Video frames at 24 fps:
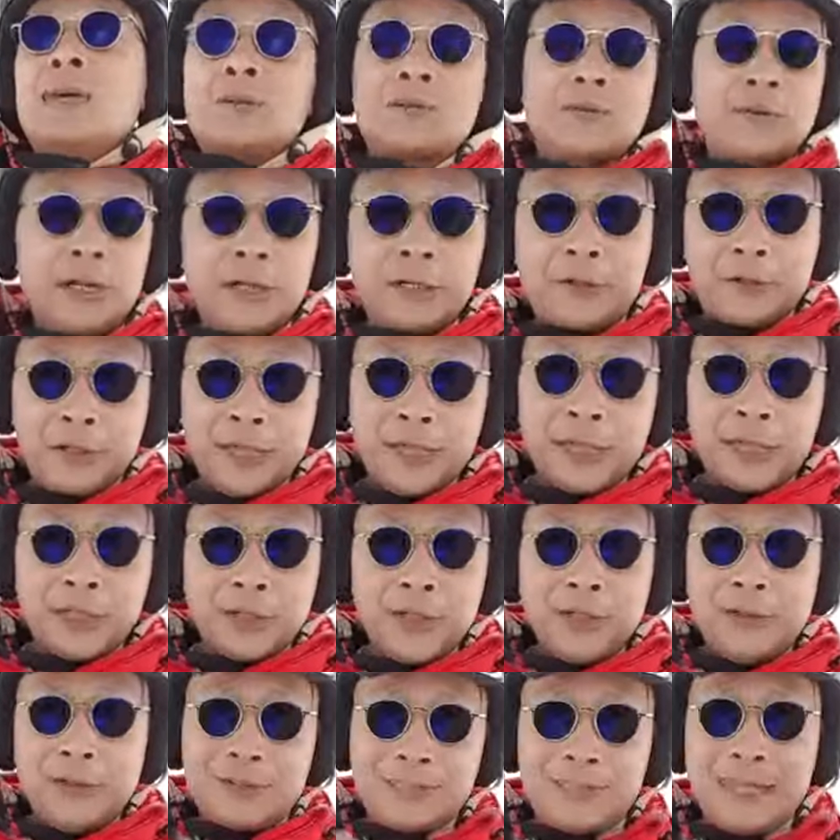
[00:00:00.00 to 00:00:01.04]
very
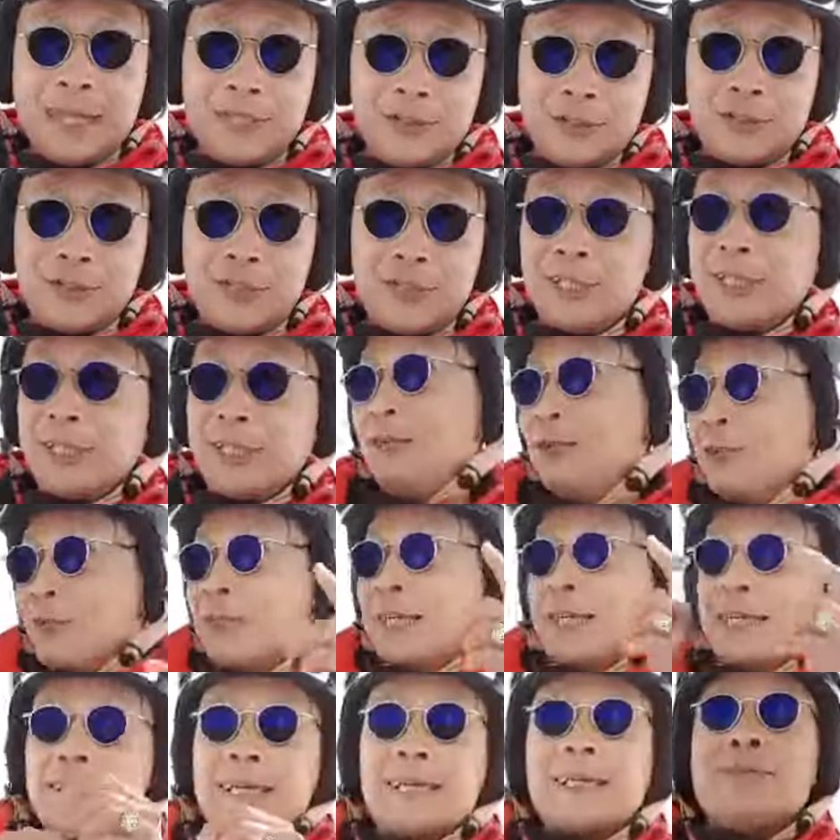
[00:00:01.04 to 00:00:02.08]
critical. I was an engineer,
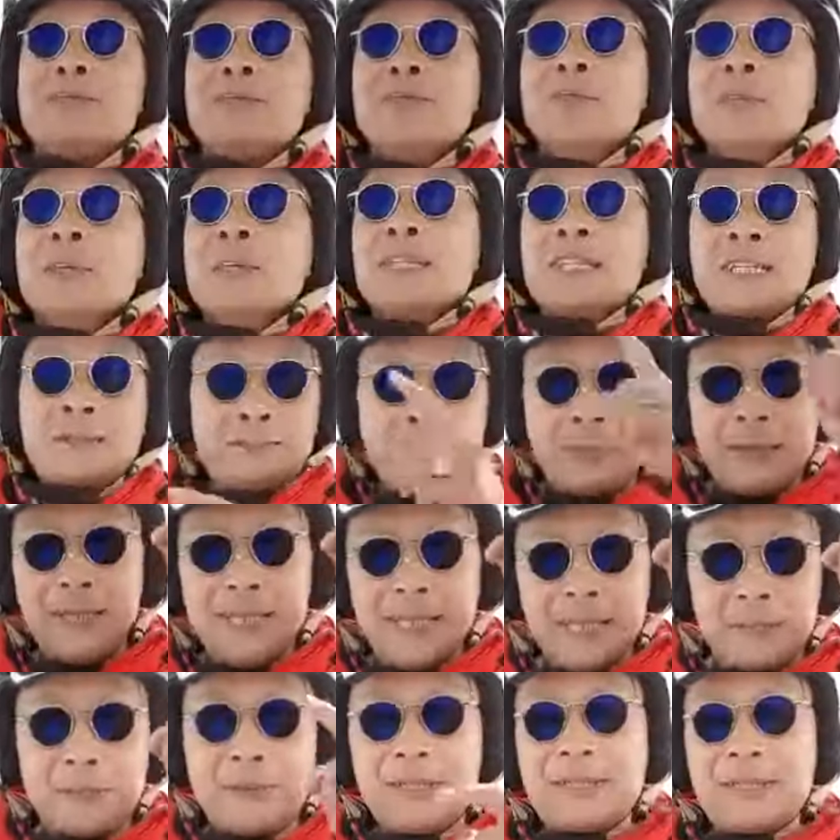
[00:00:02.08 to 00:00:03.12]
looking at
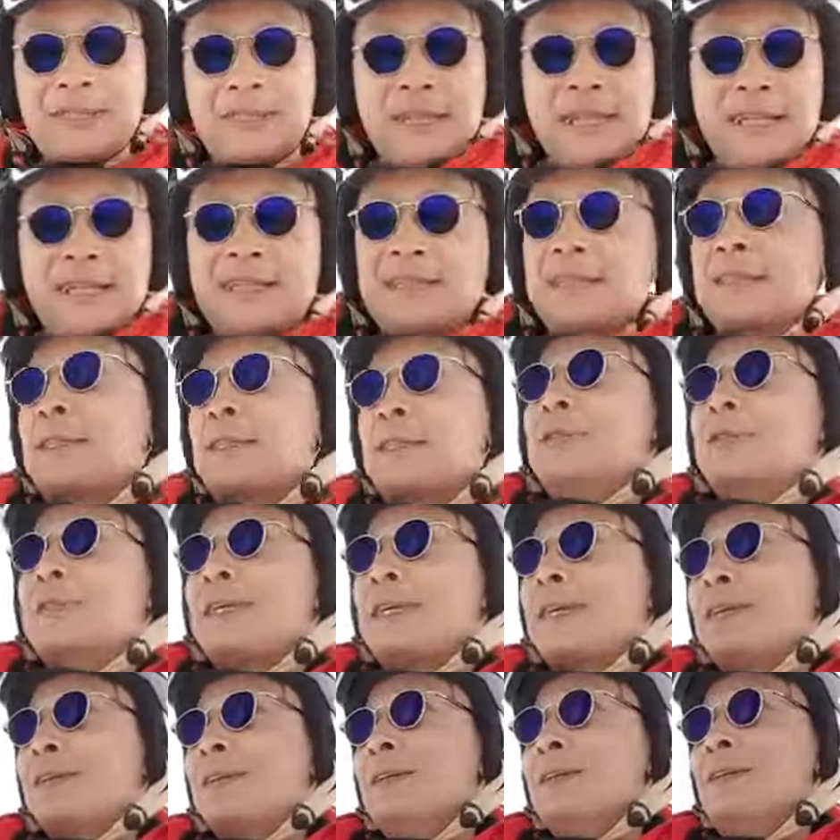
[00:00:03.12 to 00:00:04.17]
spelling mistakes and
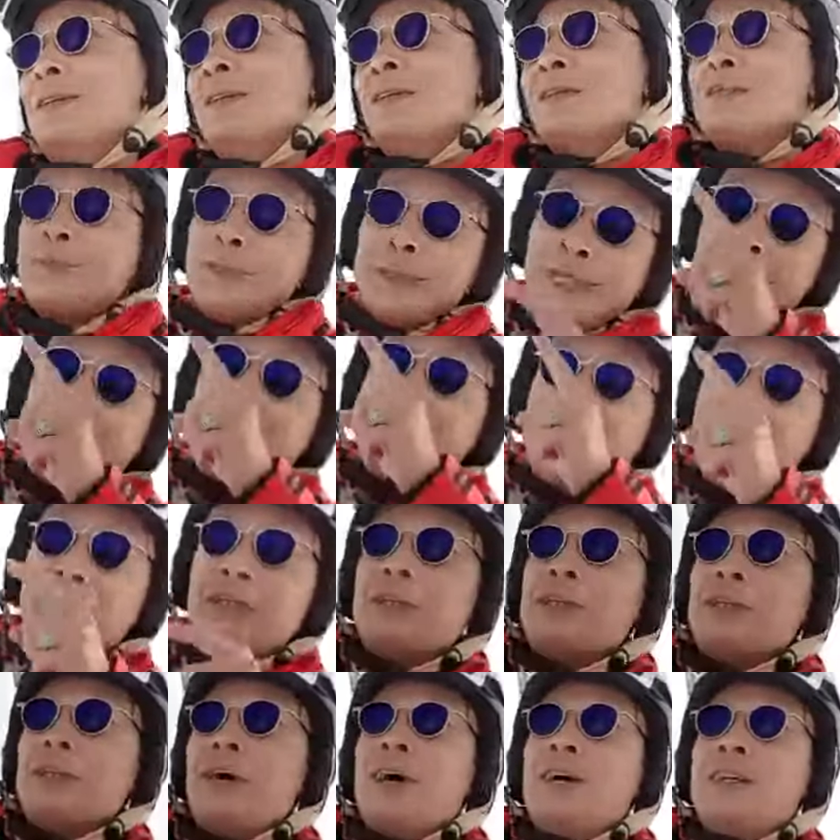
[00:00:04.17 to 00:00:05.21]
looking at really
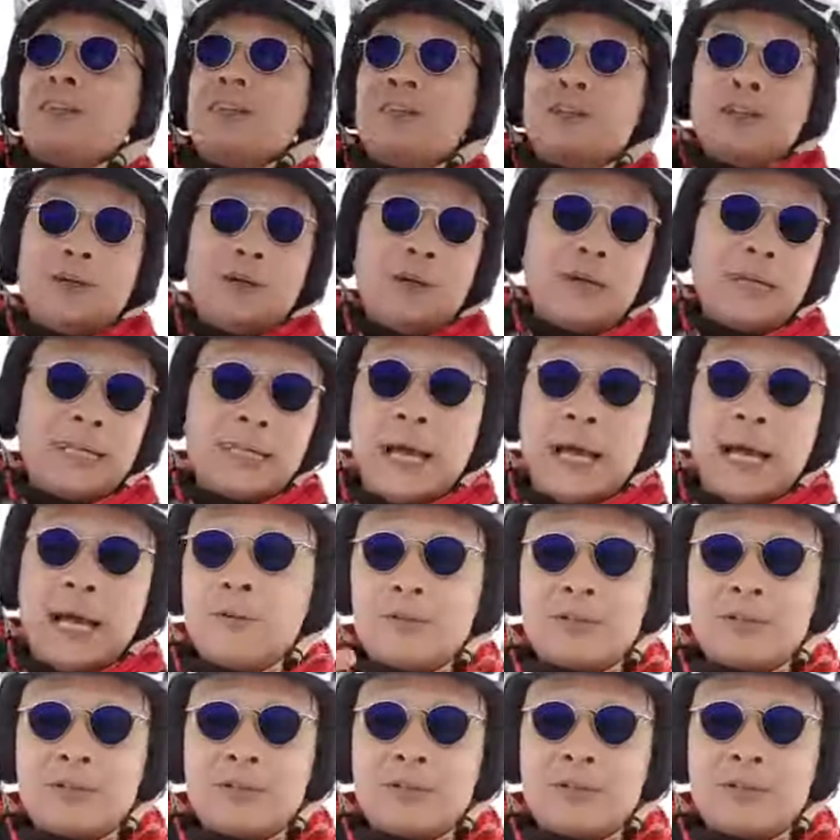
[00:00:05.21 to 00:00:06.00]
or not, and